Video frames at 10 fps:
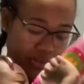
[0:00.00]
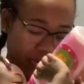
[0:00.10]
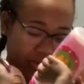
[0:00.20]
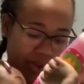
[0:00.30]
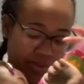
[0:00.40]

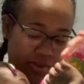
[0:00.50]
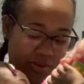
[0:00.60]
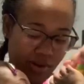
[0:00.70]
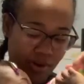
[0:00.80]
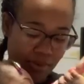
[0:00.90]
You don't have to
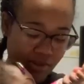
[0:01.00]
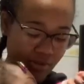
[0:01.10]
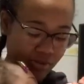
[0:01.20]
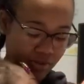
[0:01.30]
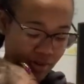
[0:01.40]
hold it up. I
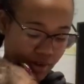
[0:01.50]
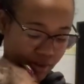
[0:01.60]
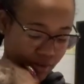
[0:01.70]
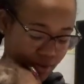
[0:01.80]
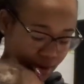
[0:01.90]
told you that.
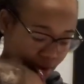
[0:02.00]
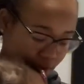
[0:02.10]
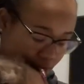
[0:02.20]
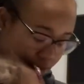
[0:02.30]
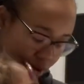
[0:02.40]
You don't
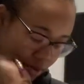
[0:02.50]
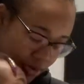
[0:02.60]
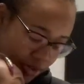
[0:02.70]
have to hold it up.